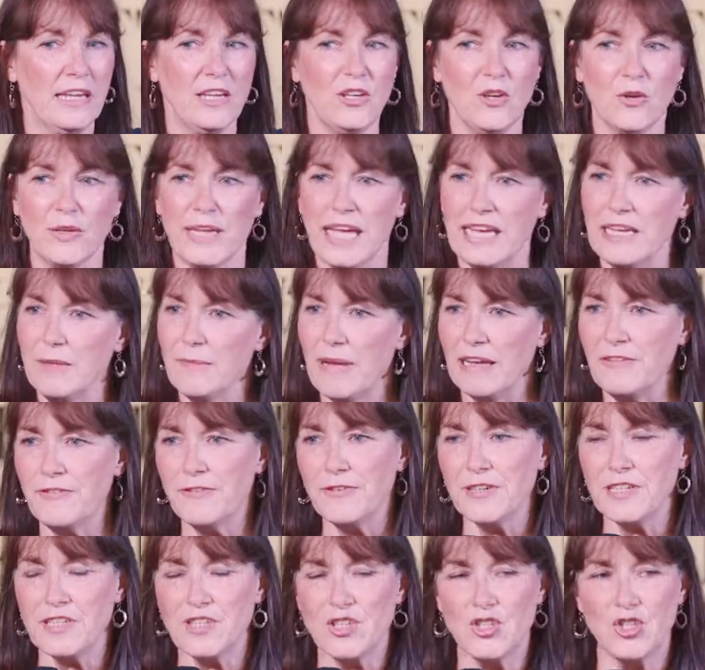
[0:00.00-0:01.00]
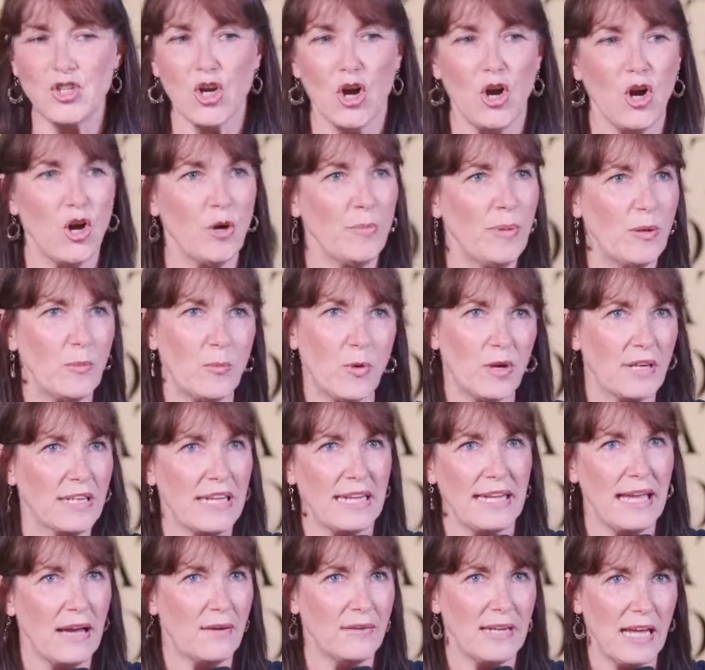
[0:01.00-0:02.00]
you know, getting my first job and
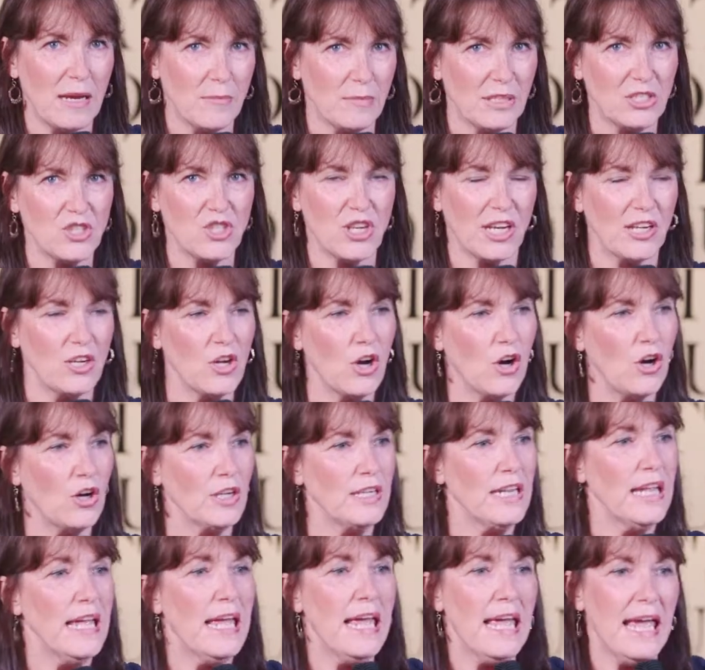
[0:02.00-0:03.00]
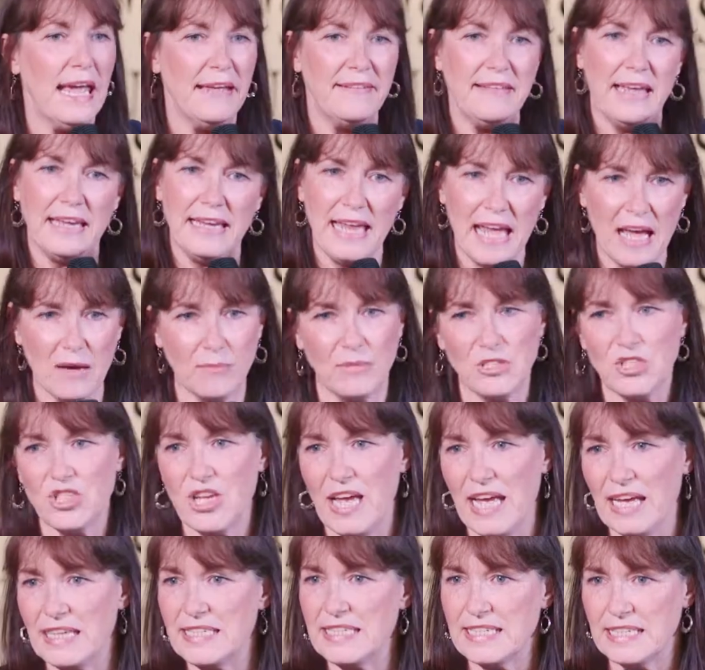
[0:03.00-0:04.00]
working out how much I got and then how much
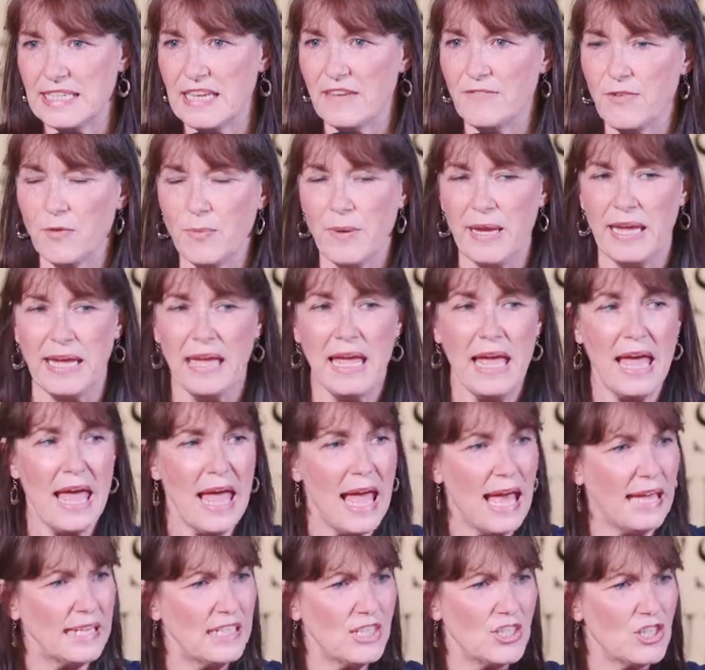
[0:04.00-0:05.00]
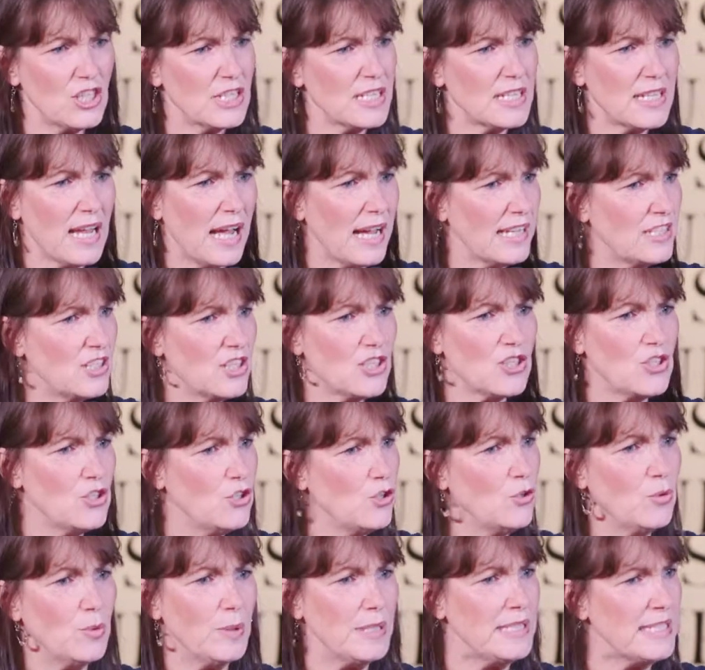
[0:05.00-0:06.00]
I had to give away. And it just, I just
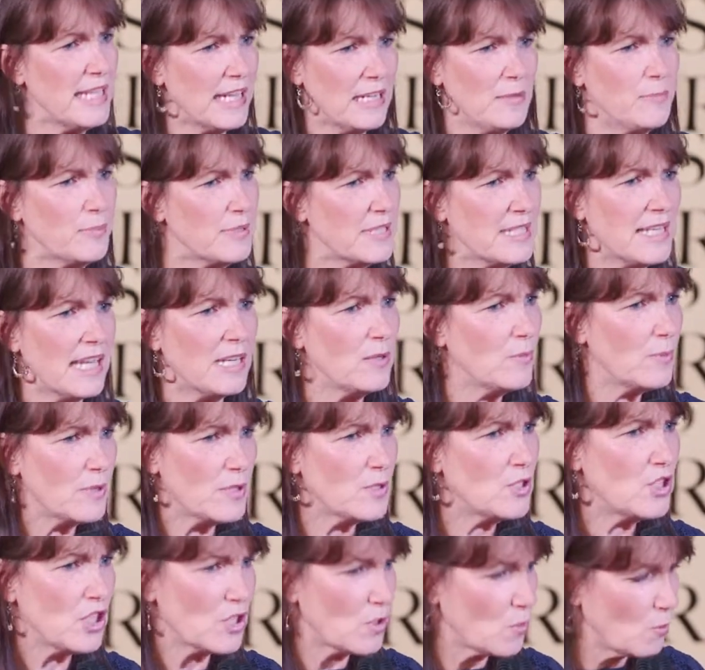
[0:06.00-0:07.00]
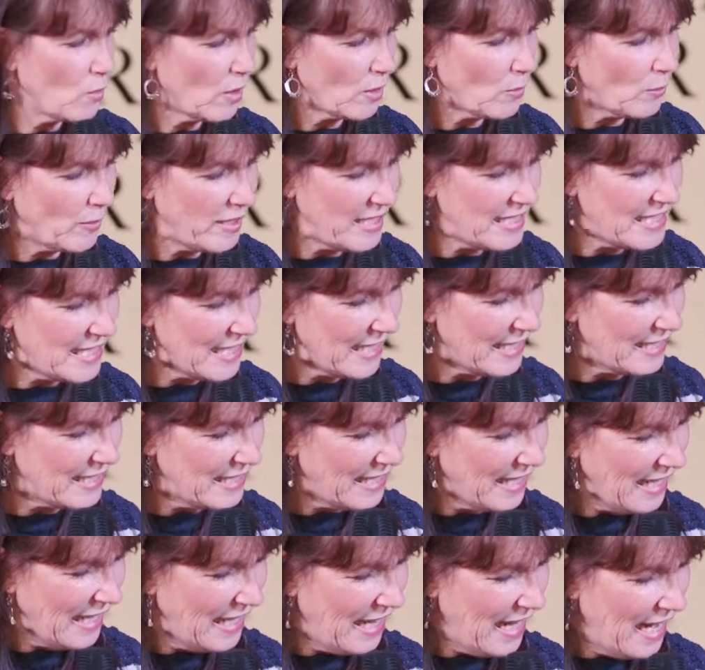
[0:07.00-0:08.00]
knew 10% was just what we
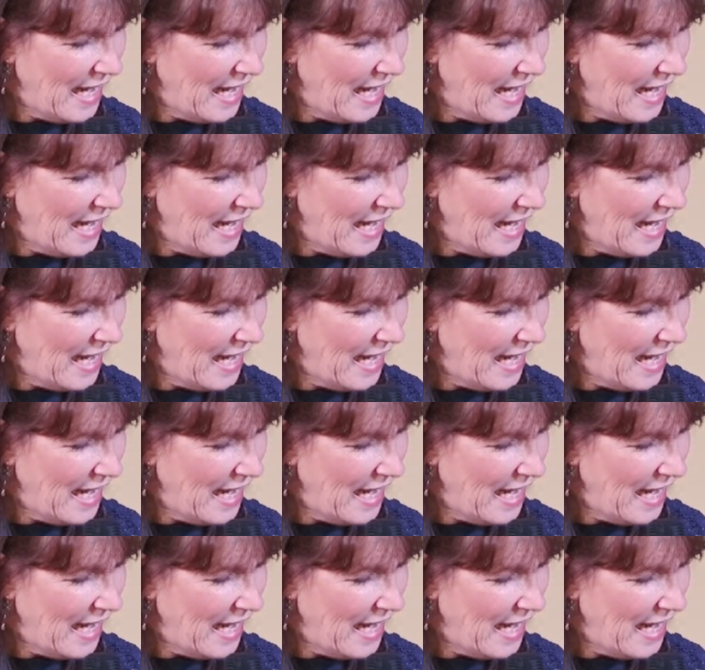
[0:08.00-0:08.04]
did.